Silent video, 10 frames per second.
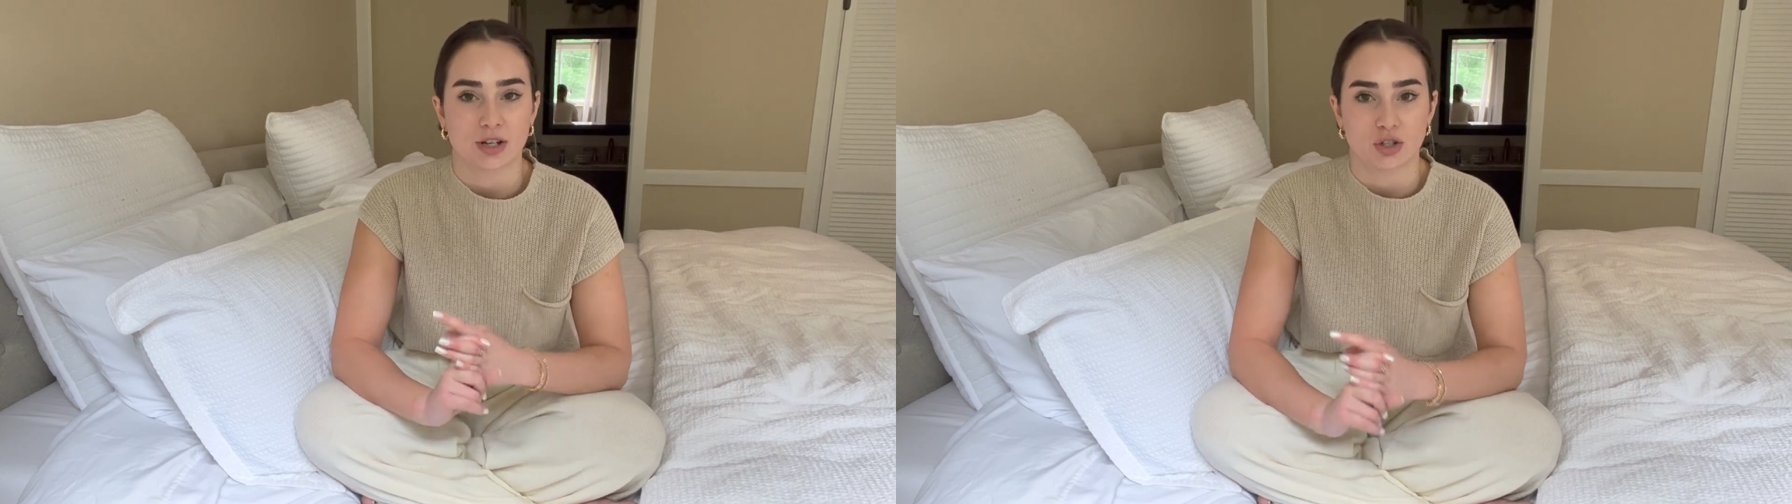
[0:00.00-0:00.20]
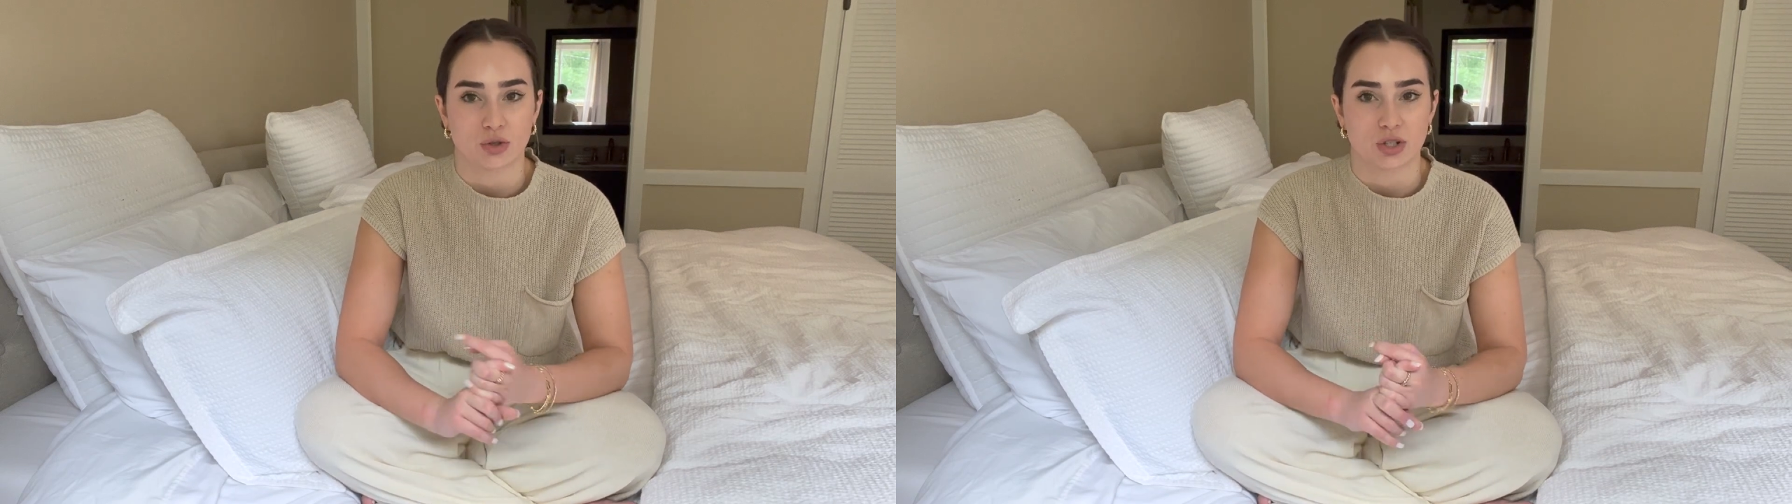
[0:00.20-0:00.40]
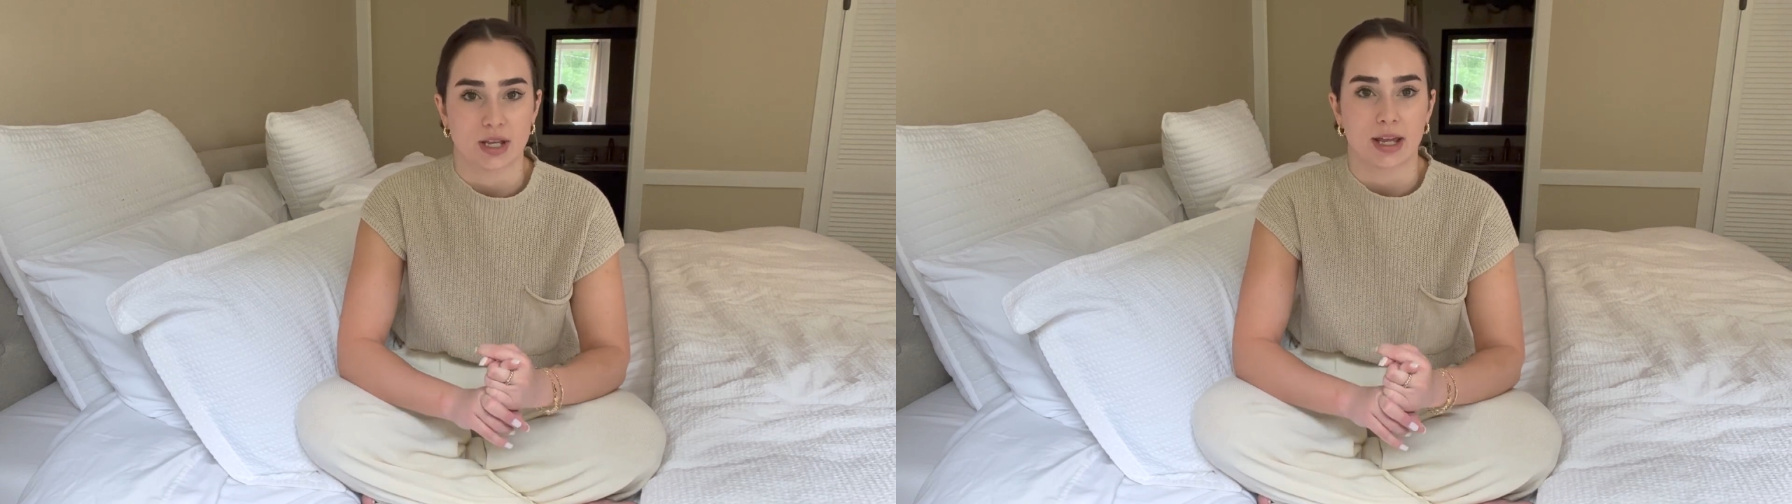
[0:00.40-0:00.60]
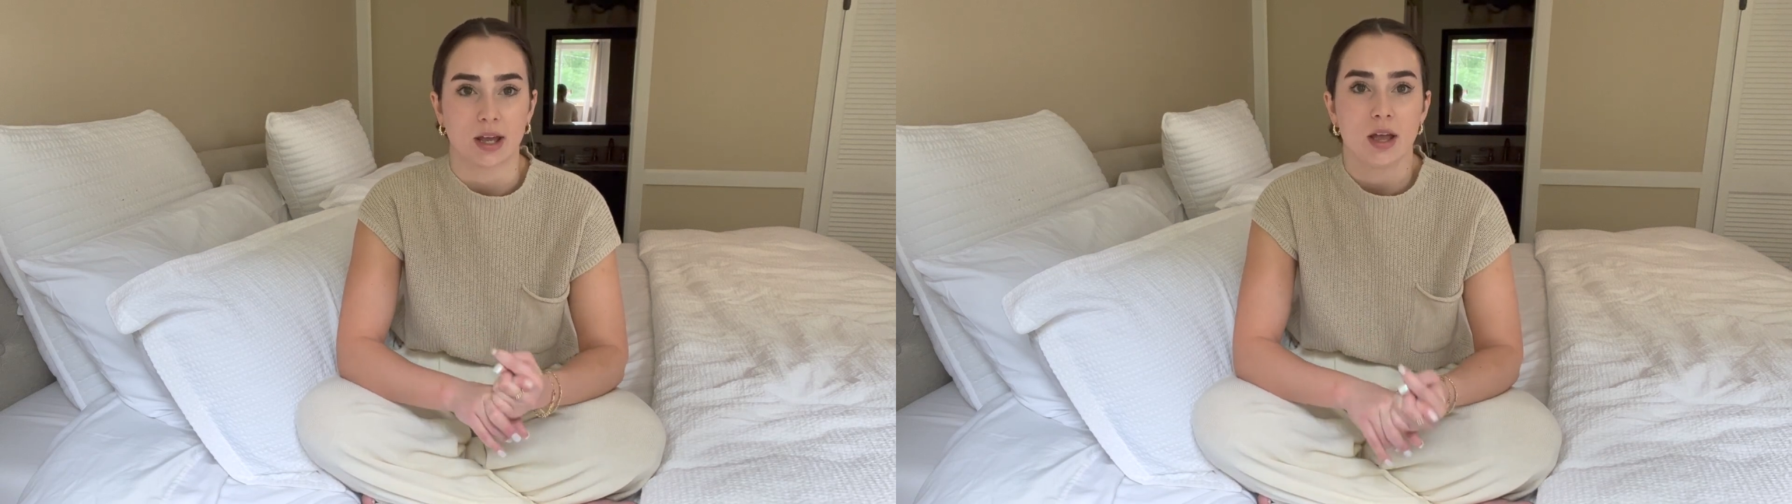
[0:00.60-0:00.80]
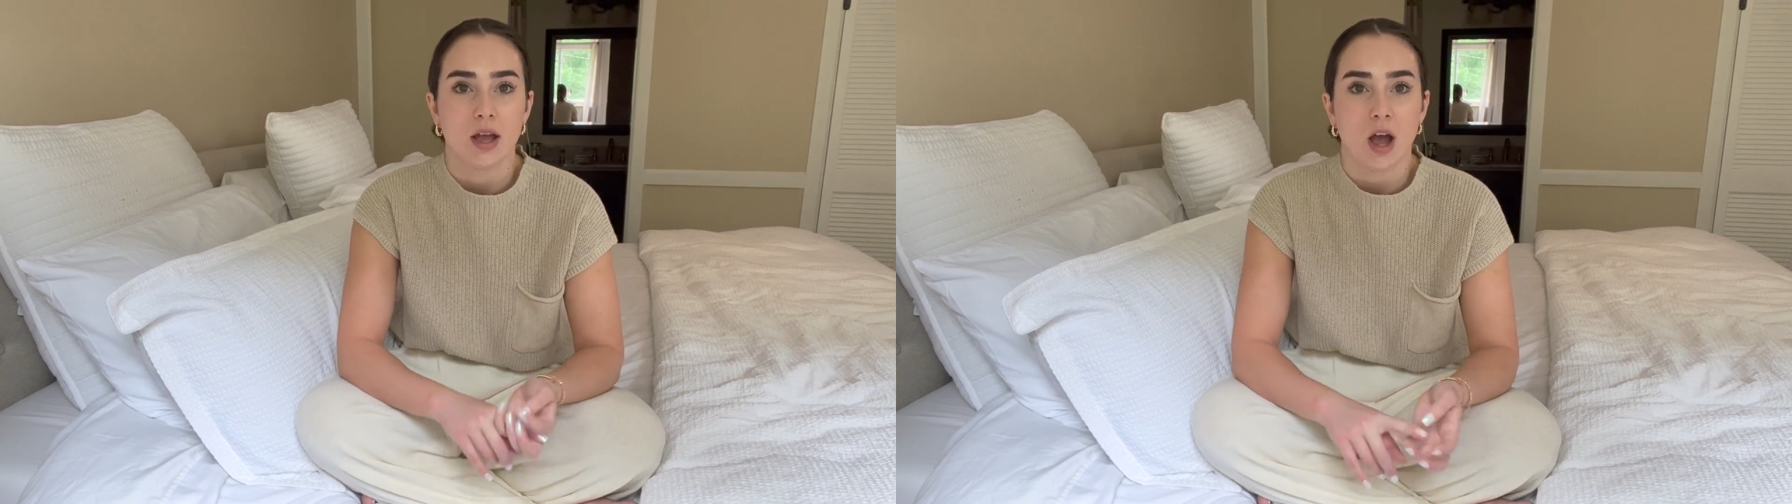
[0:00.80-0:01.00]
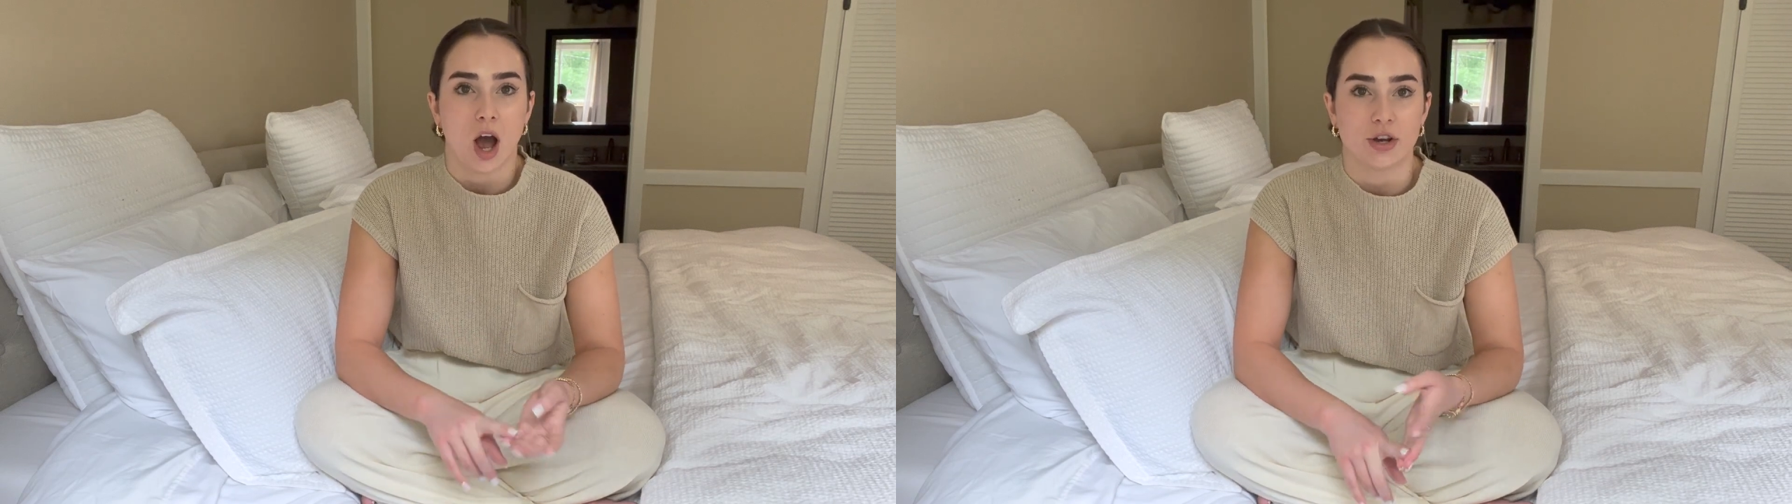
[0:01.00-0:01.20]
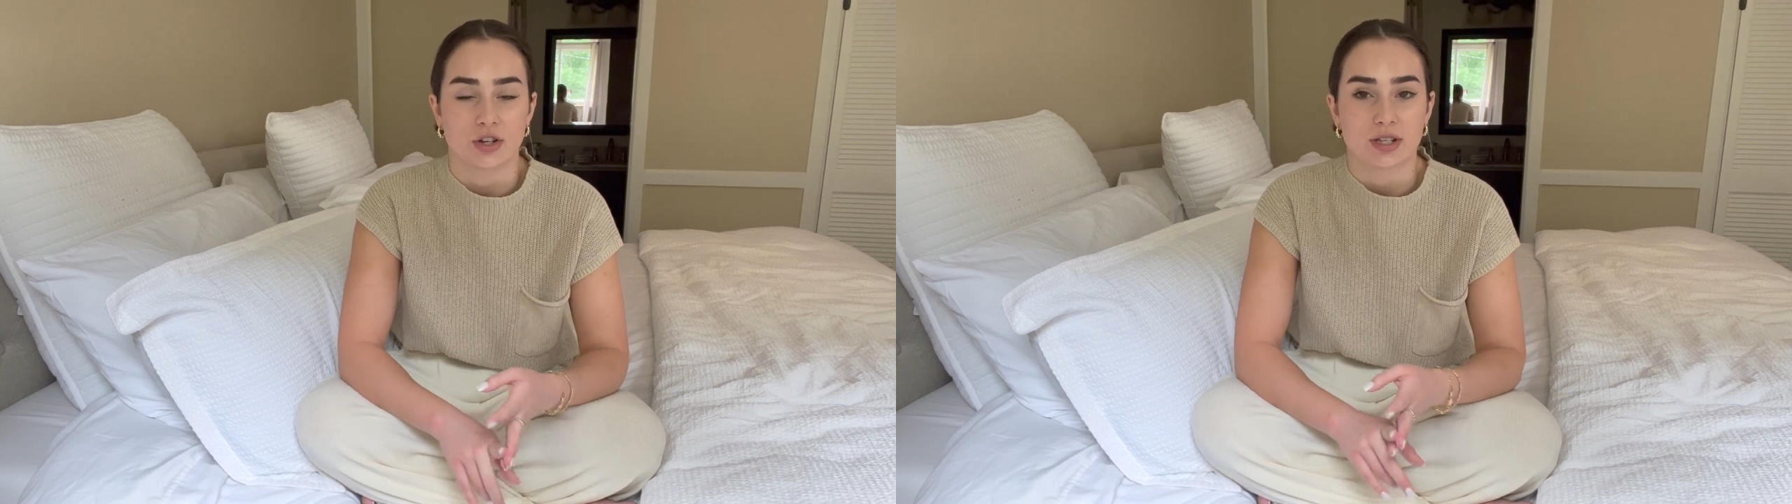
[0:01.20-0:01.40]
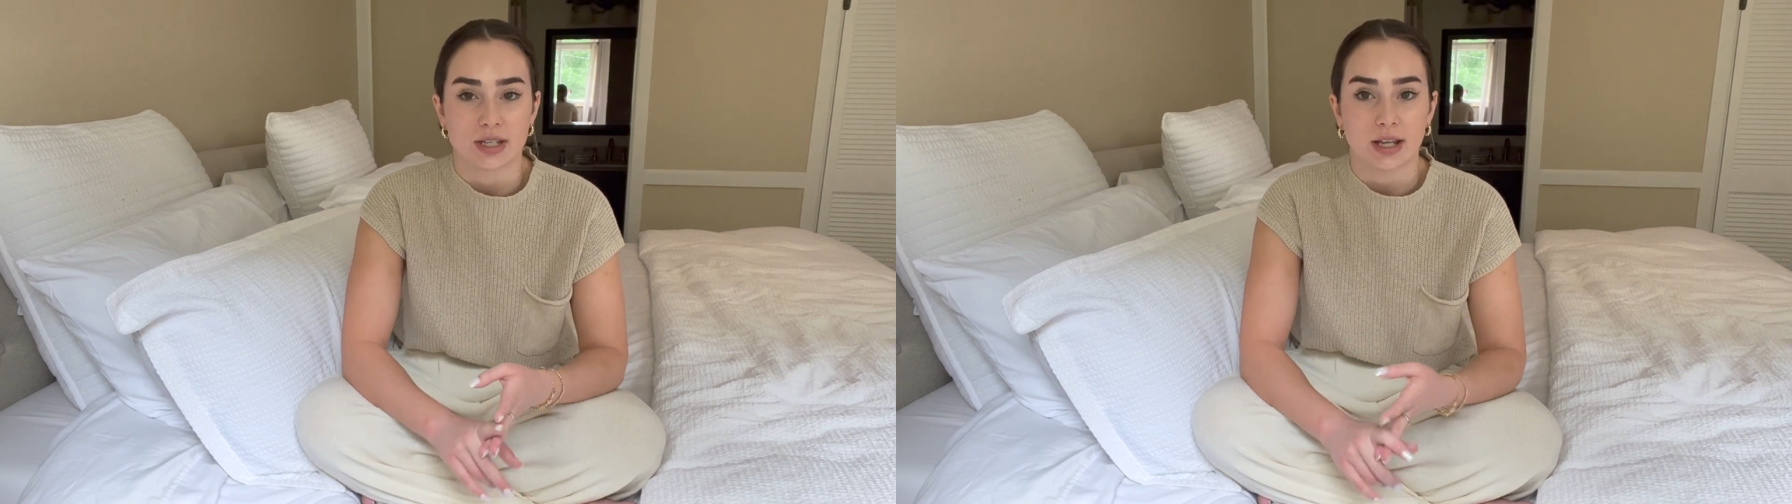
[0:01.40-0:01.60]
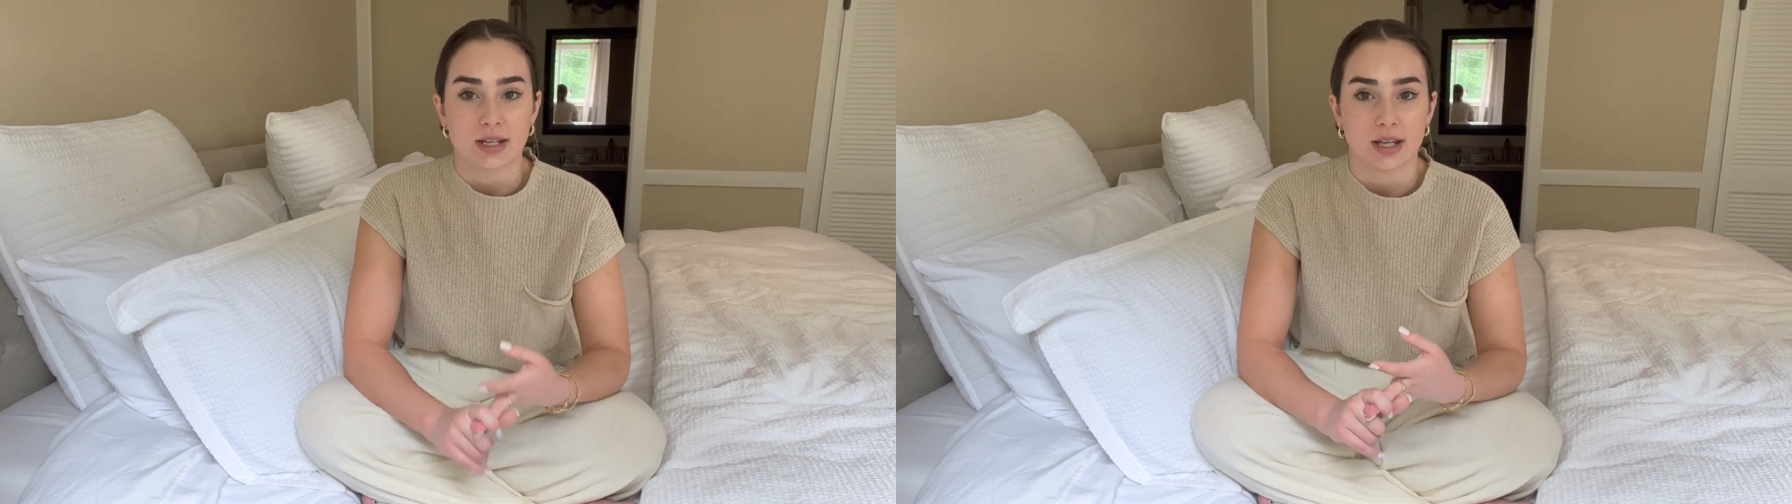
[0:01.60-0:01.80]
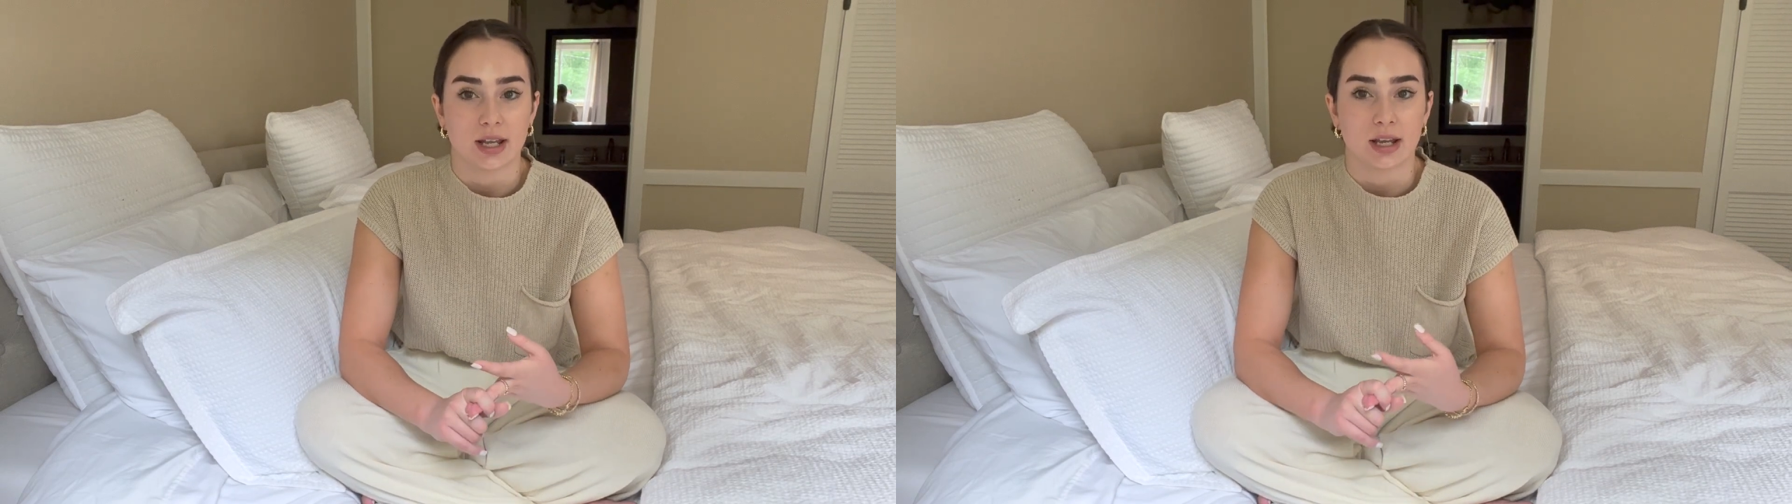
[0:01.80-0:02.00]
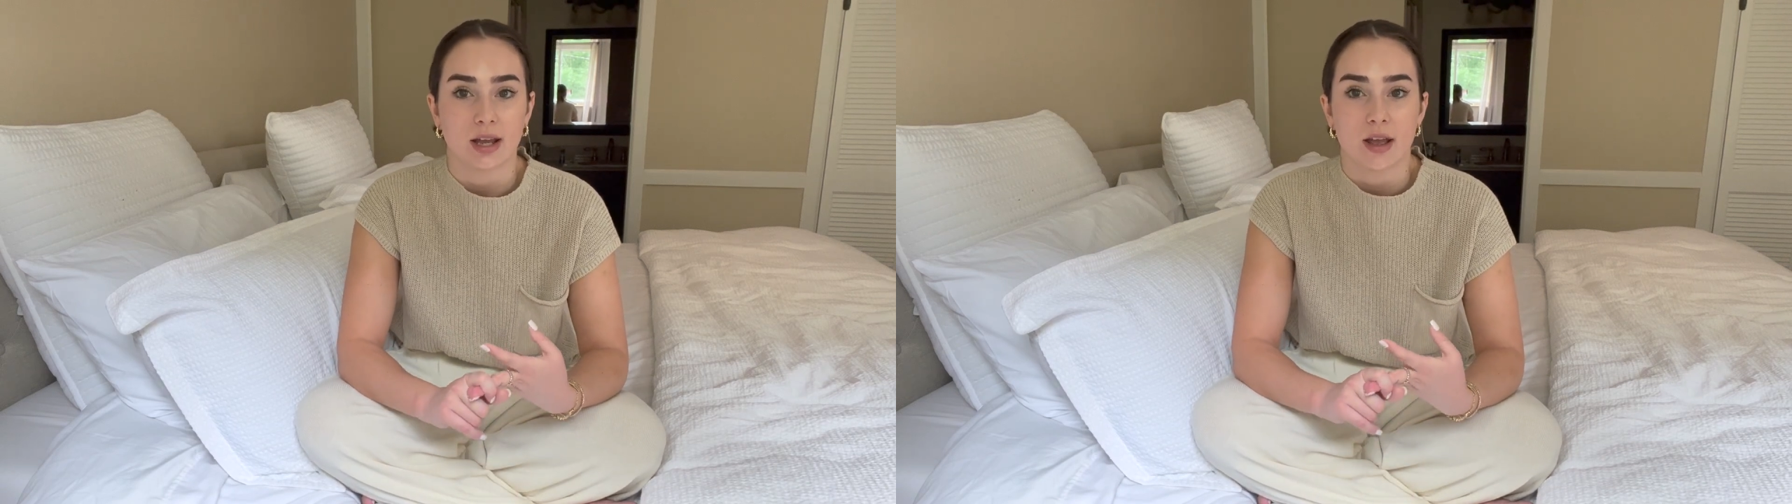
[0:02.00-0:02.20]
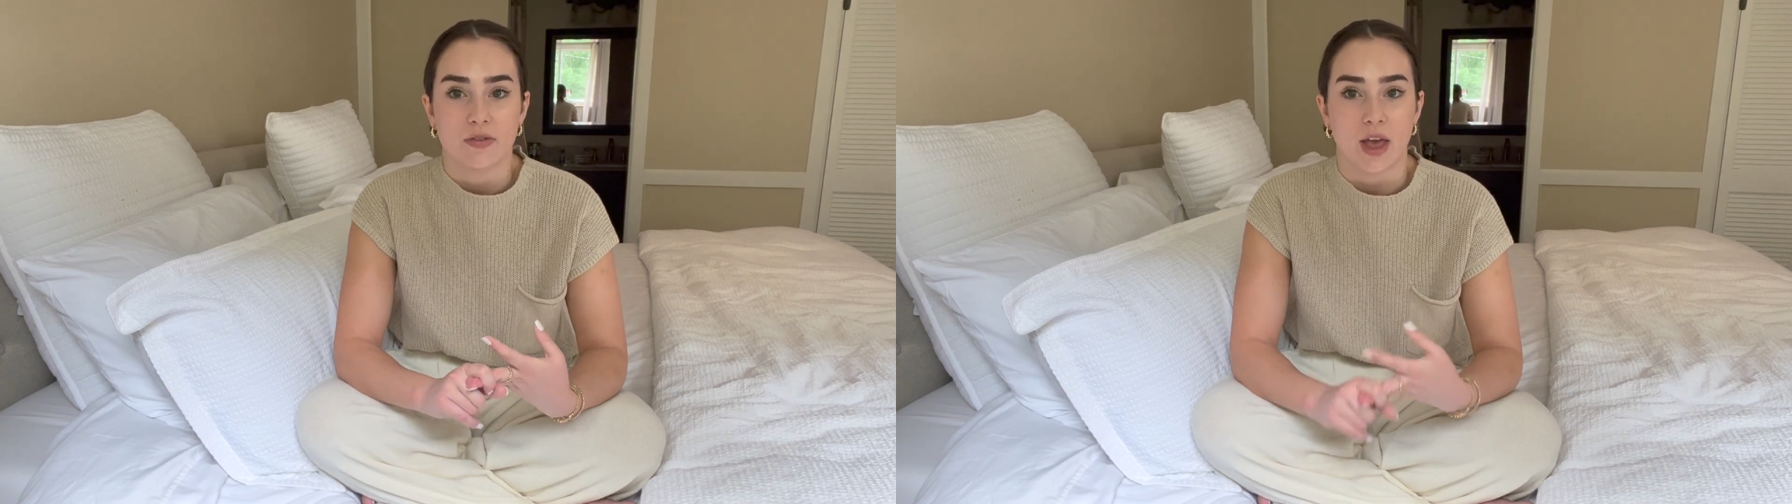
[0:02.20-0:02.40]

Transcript: So just like understanding